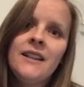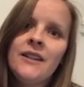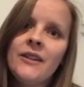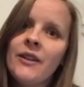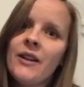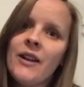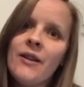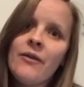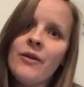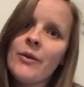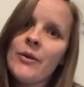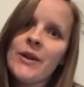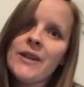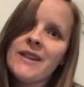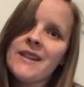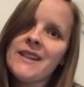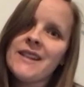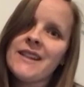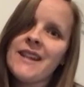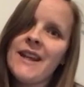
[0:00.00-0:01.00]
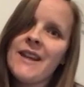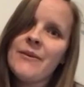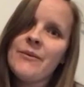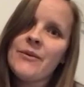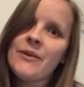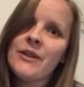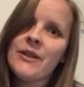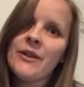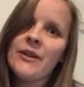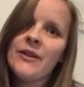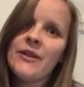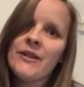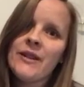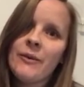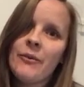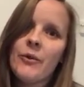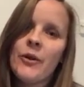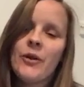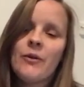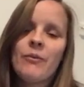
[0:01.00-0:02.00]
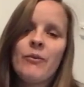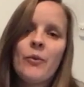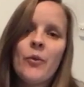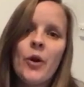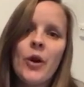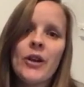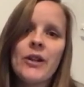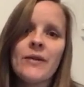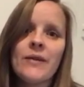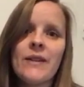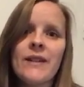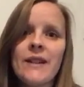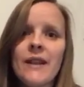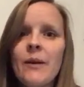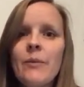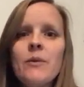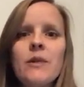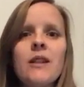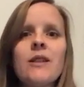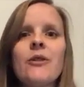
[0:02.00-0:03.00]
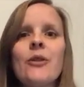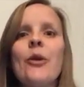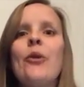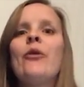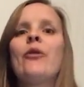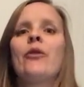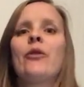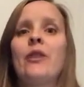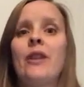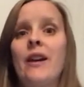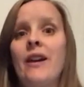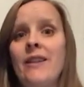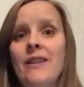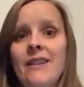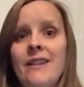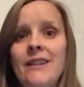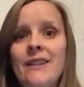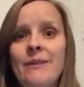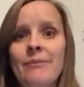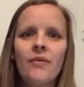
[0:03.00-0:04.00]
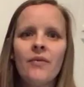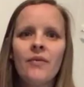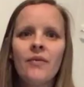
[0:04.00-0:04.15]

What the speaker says: Not everyone's the same, so what works for some does not for others.